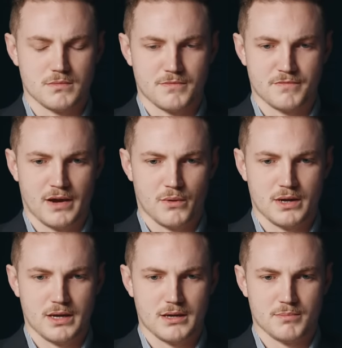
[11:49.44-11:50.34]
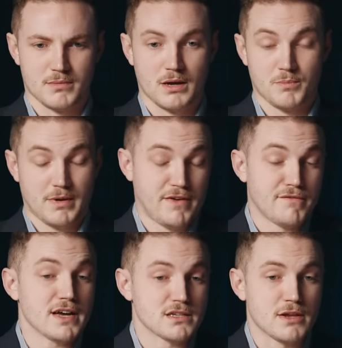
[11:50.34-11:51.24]
very
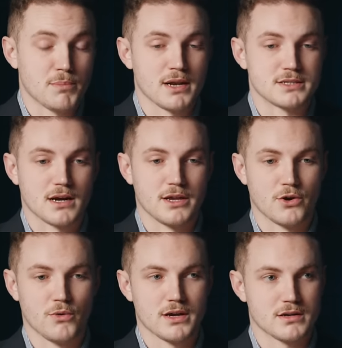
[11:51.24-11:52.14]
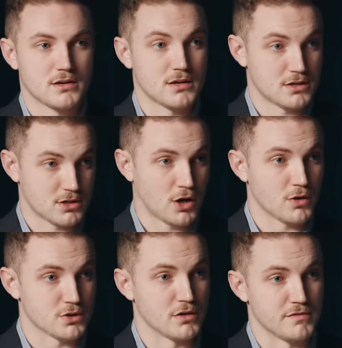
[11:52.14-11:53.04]
effectively politically correct
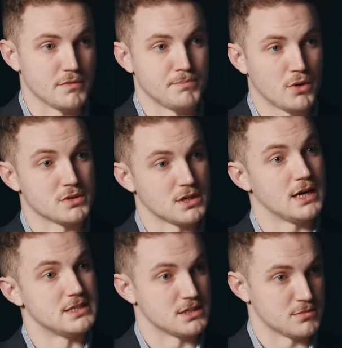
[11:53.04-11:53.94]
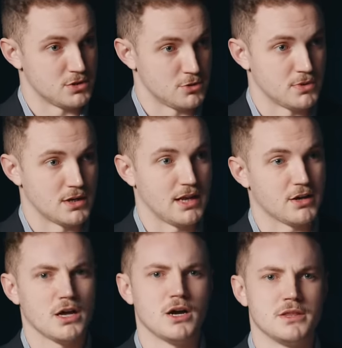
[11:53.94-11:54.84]
cult of both sidesism, as you put it,
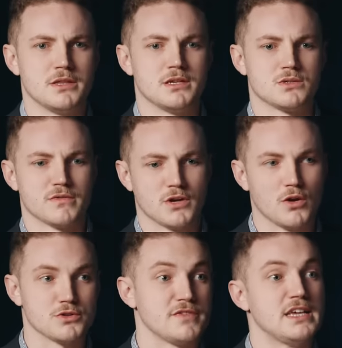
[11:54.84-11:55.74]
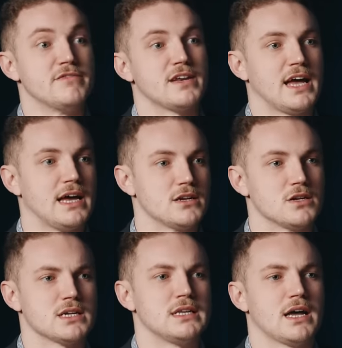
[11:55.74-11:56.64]
like this sort of cult of
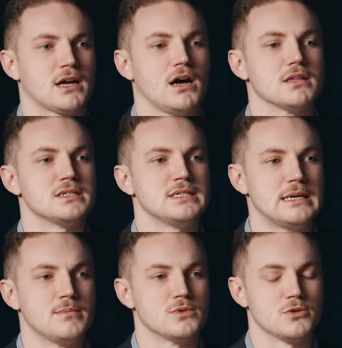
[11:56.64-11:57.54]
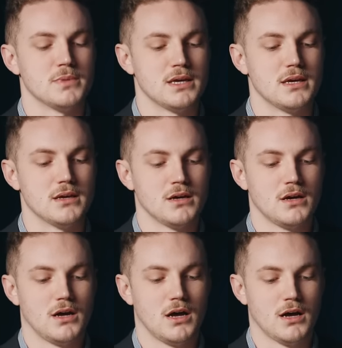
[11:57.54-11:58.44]
even-handedness. I can't seem to be
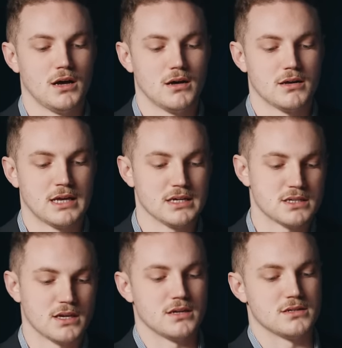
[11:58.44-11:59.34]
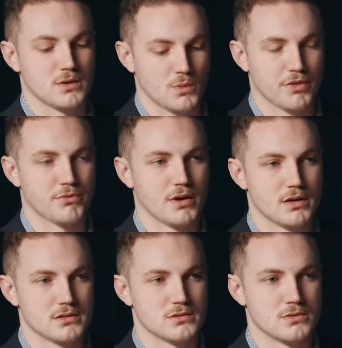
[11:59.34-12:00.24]
castigating one
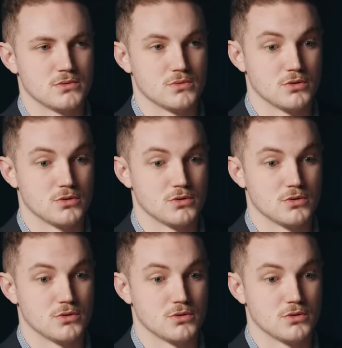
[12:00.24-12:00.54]
threat to